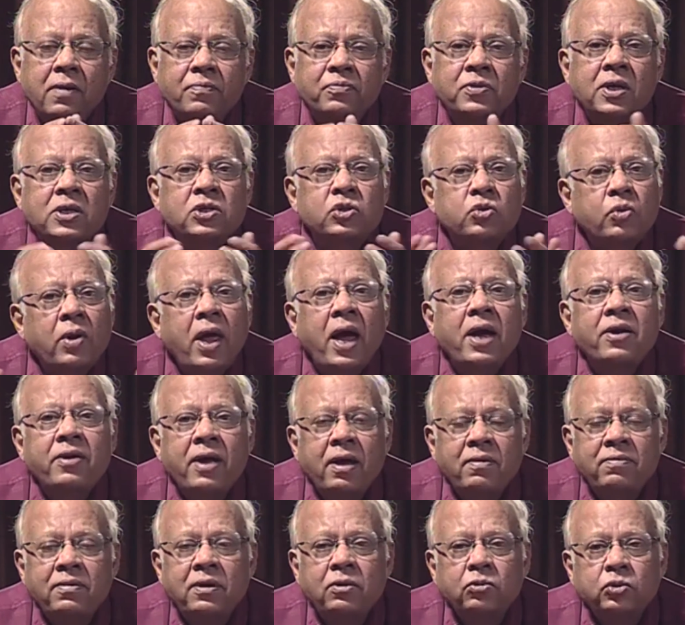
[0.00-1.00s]
The July
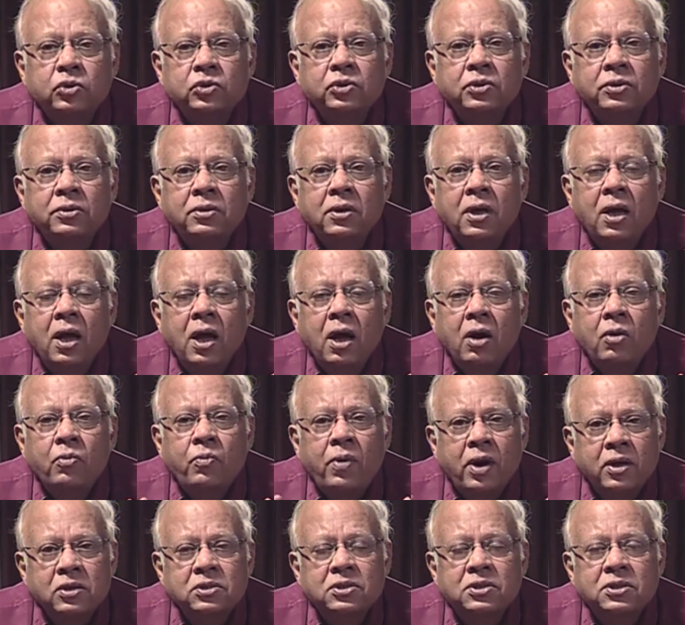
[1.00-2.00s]
Revolution
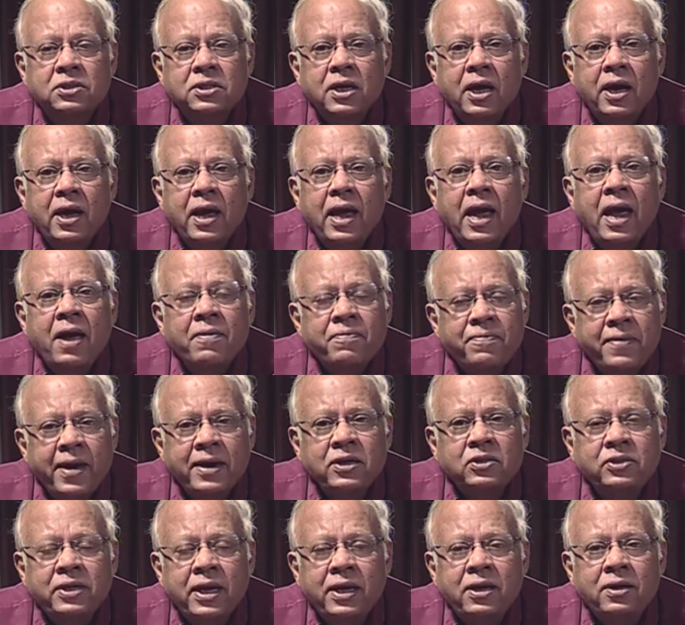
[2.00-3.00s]
was
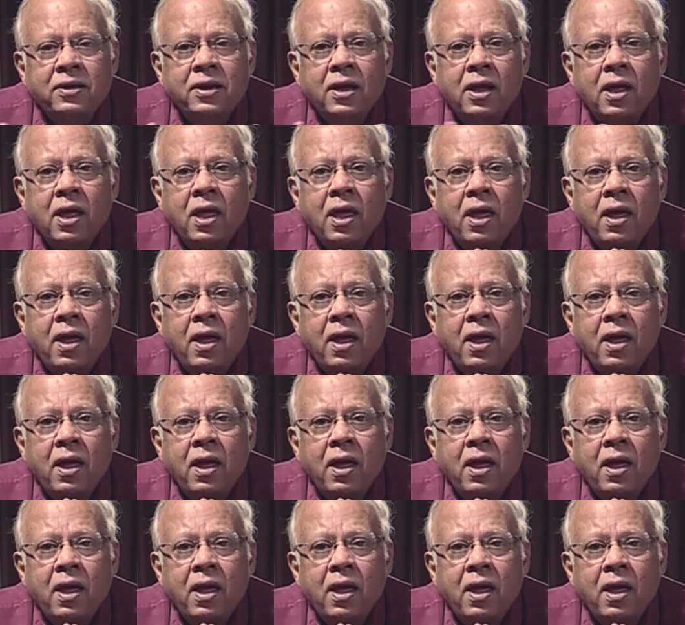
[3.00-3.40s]
effected.